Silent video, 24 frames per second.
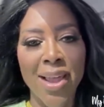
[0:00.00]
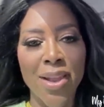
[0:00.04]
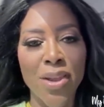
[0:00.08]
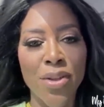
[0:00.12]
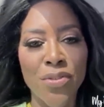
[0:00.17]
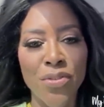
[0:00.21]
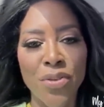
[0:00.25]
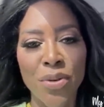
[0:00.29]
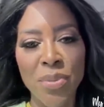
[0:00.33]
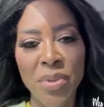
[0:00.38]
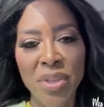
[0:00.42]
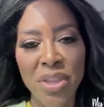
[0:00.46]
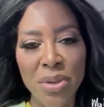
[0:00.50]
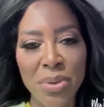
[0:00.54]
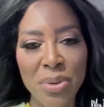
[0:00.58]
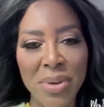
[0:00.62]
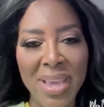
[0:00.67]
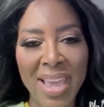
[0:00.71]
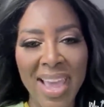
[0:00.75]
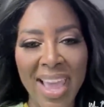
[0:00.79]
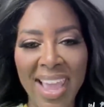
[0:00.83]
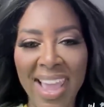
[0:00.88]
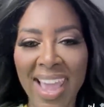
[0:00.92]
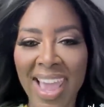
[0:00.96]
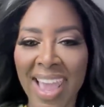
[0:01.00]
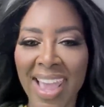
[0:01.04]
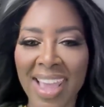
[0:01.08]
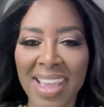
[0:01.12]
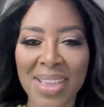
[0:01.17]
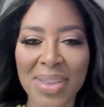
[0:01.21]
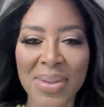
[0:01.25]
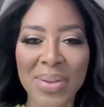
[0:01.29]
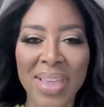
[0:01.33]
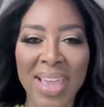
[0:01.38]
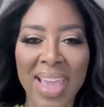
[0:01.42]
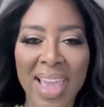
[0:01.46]
Hello from the UK.
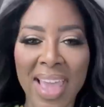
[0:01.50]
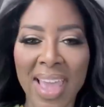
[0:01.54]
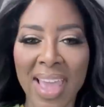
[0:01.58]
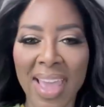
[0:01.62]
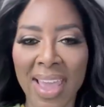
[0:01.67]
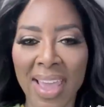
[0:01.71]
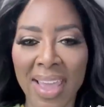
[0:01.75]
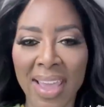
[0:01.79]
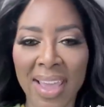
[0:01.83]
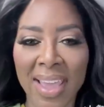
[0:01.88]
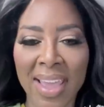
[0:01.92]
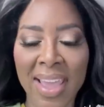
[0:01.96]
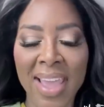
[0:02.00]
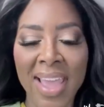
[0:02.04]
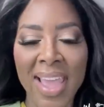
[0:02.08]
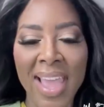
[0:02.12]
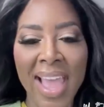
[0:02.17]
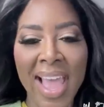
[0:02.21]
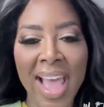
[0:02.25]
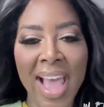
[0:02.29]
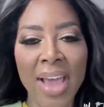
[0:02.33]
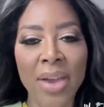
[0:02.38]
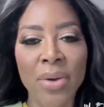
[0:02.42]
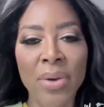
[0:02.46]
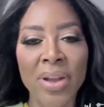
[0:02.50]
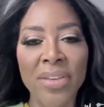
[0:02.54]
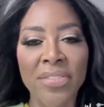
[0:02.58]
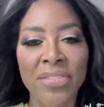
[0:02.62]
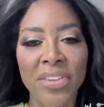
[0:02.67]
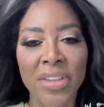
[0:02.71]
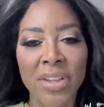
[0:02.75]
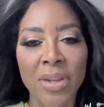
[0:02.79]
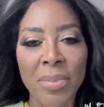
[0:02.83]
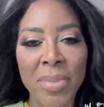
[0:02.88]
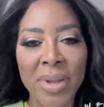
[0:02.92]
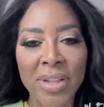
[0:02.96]
Hey, UK. How do I
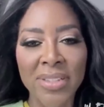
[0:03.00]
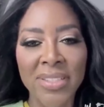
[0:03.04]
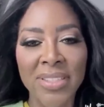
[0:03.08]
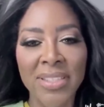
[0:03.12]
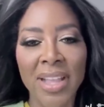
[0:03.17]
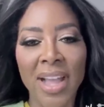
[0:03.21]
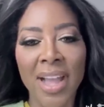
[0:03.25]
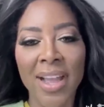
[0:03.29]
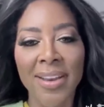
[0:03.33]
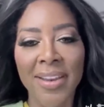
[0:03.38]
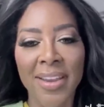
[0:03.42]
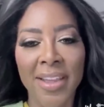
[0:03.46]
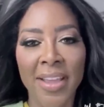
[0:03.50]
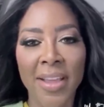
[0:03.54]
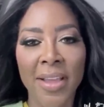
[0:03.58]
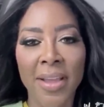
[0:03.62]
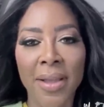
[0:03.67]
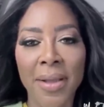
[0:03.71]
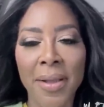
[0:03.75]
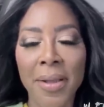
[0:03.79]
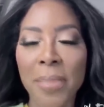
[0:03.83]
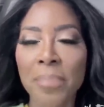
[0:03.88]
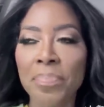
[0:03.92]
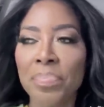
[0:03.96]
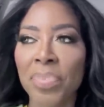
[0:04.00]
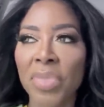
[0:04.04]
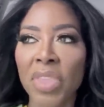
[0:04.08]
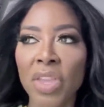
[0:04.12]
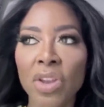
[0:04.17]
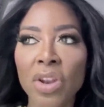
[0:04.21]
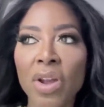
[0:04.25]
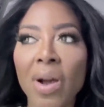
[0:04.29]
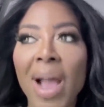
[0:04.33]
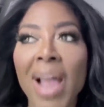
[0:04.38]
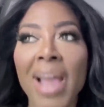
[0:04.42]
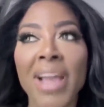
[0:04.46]
feel about Sonya?
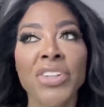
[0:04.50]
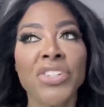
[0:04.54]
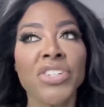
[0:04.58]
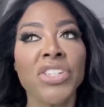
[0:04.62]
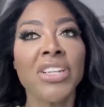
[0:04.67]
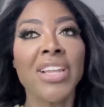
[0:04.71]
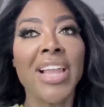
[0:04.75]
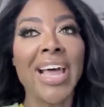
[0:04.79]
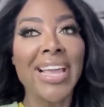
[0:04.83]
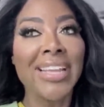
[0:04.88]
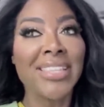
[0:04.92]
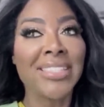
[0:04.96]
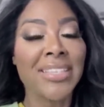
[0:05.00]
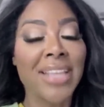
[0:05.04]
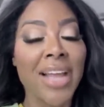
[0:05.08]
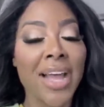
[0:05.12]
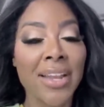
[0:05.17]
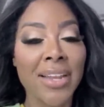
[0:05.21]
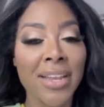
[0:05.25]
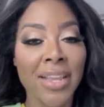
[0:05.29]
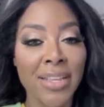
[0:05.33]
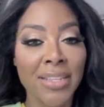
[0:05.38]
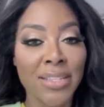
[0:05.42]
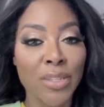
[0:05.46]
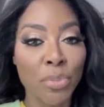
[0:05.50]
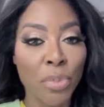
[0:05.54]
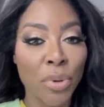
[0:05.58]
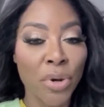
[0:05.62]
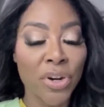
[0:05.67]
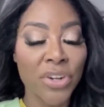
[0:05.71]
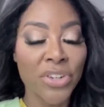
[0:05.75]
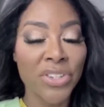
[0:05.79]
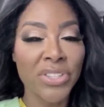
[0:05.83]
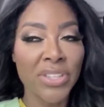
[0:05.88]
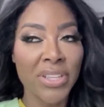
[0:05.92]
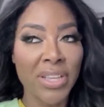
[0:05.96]
You know, I actually like Sonya as a
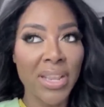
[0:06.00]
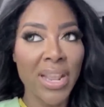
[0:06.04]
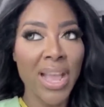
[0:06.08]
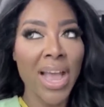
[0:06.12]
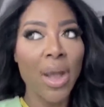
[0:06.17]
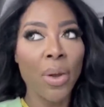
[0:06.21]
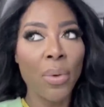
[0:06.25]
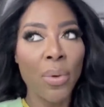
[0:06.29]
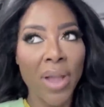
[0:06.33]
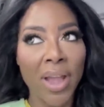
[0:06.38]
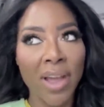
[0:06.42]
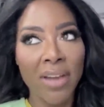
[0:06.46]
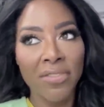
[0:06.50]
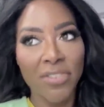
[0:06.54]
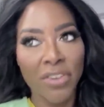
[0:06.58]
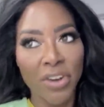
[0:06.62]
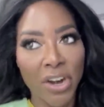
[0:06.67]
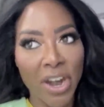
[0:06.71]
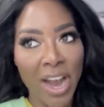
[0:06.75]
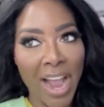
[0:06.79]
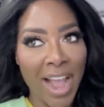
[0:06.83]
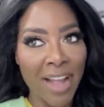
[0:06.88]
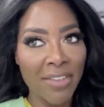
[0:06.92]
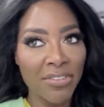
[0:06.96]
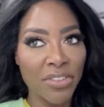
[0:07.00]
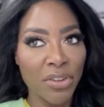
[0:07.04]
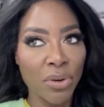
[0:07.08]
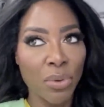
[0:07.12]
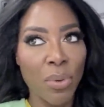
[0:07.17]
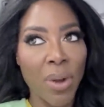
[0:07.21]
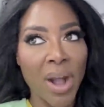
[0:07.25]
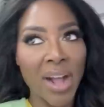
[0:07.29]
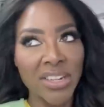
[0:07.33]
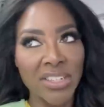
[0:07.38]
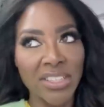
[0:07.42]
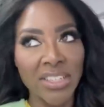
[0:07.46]
person. However, after
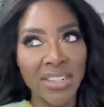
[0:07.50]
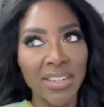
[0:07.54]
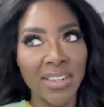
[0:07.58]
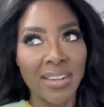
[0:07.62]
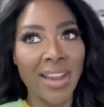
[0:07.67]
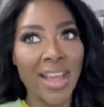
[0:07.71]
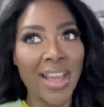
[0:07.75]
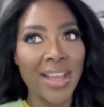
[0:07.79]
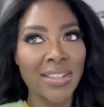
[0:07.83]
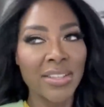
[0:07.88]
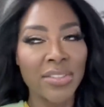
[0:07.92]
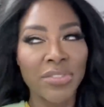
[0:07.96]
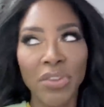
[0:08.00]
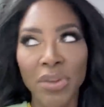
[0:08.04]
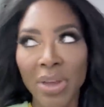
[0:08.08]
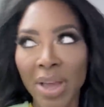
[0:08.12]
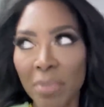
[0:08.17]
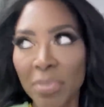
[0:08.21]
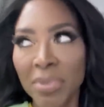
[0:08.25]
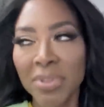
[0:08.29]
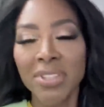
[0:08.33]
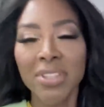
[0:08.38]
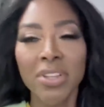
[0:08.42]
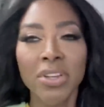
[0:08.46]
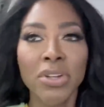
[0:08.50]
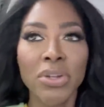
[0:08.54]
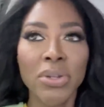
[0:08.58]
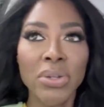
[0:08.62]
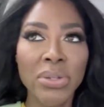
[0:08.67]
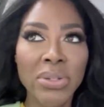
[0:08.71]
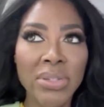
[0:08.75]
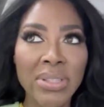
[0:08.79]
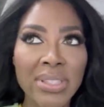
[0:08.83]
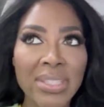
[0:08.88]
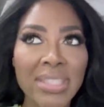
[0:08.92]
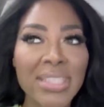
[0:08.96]
watching the last few
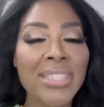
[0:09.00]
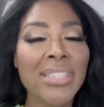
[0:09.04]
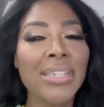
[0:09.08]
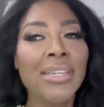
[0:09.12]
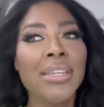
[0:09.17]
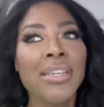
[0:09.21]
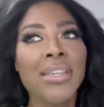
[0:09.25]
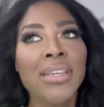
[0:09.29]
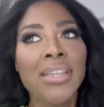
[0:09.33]
episodes,